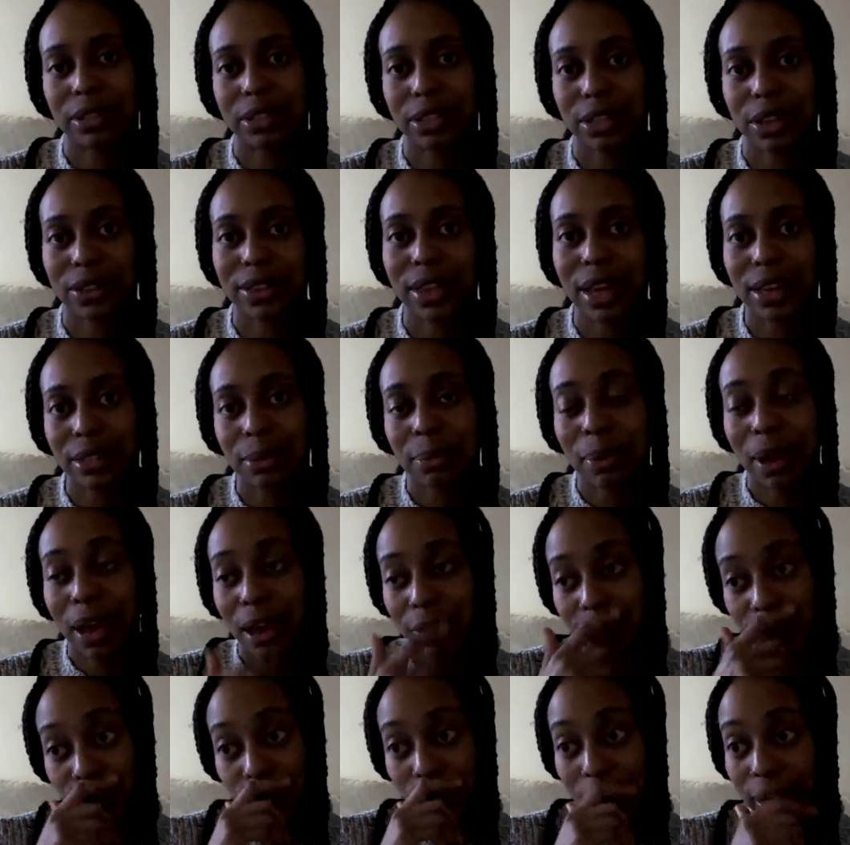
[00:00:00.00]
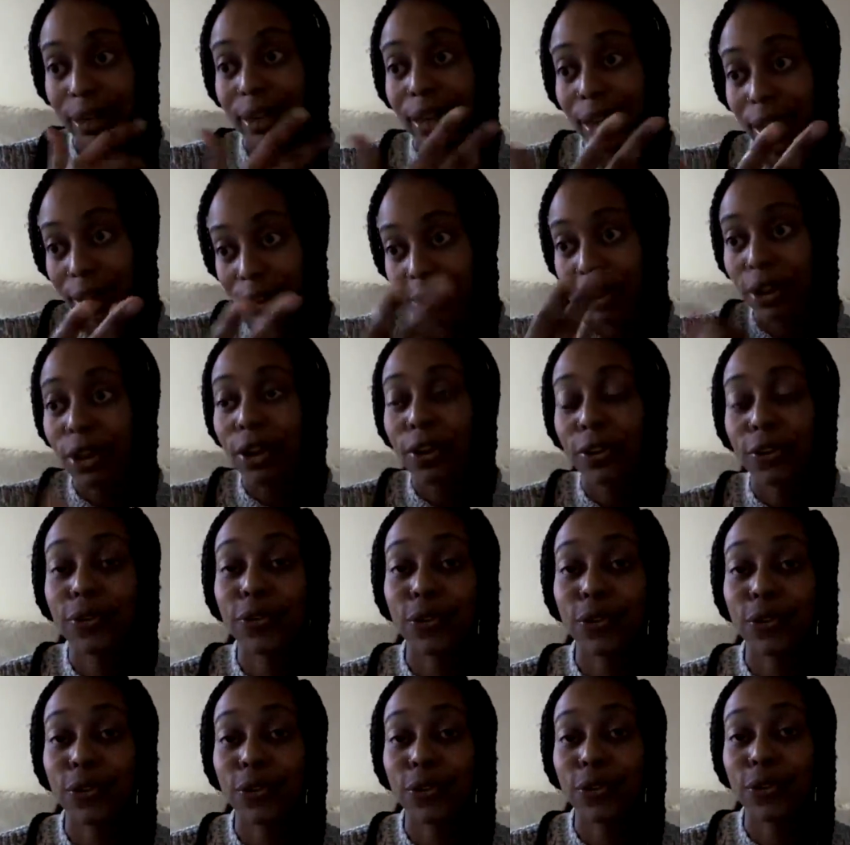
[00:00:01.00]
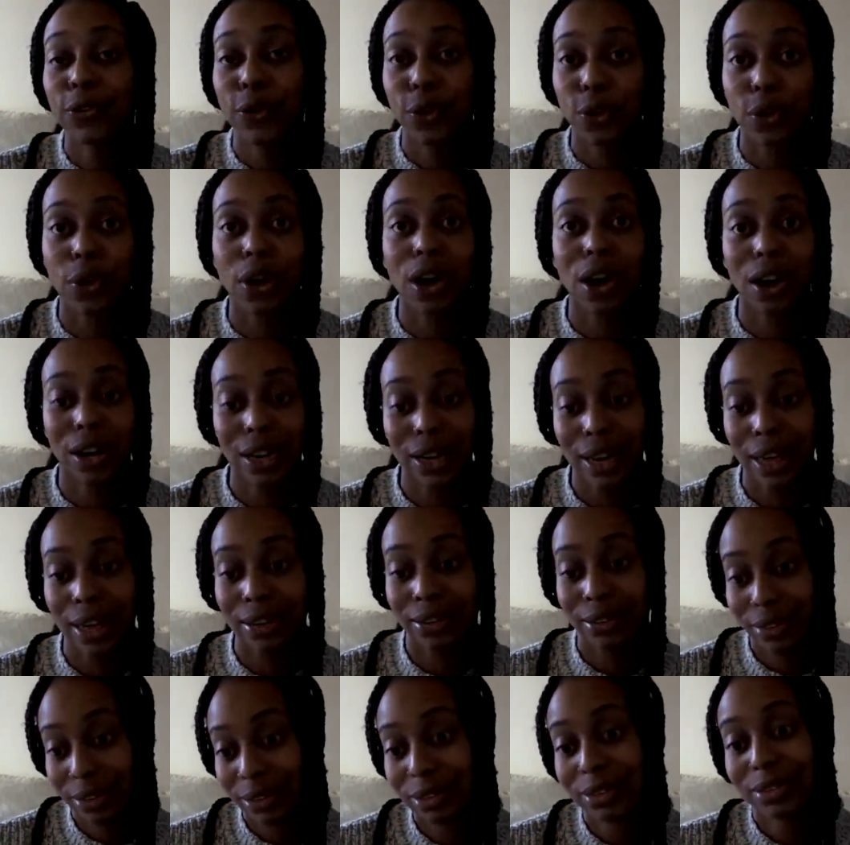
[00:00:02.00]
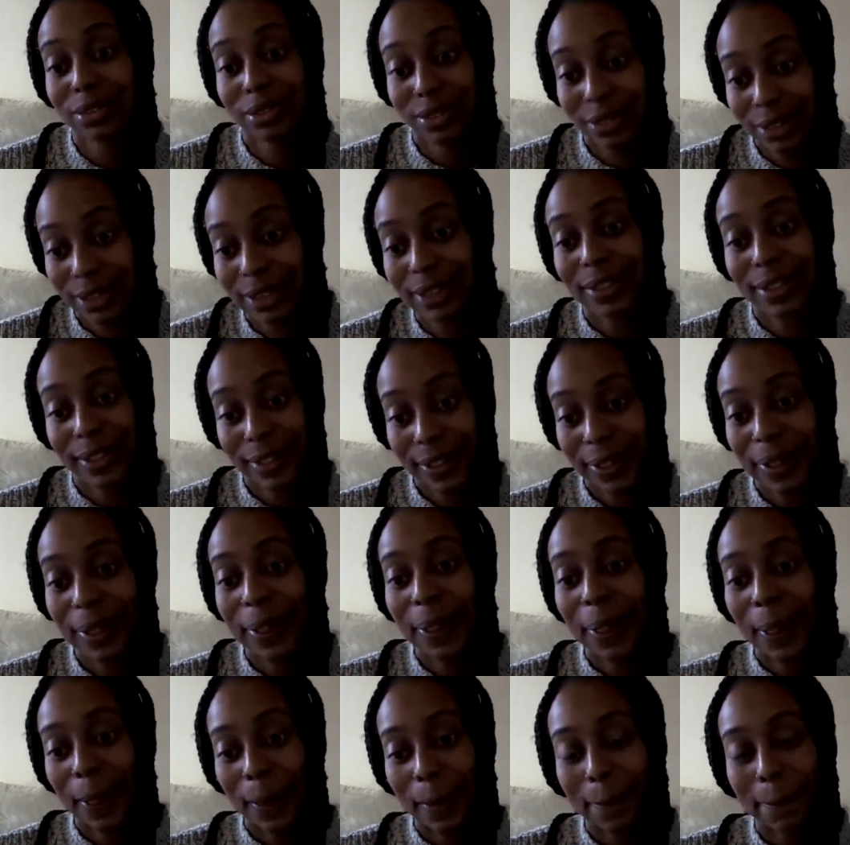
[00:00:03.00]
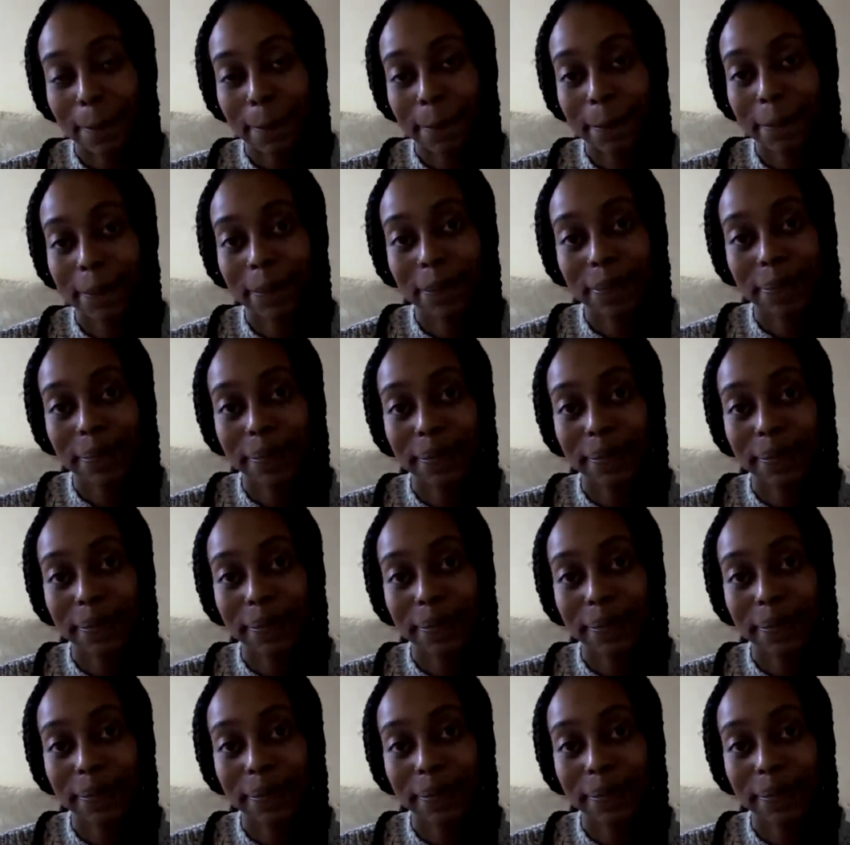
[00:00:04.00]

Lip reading: So that is a powerful one again for our cleanse. Yeah.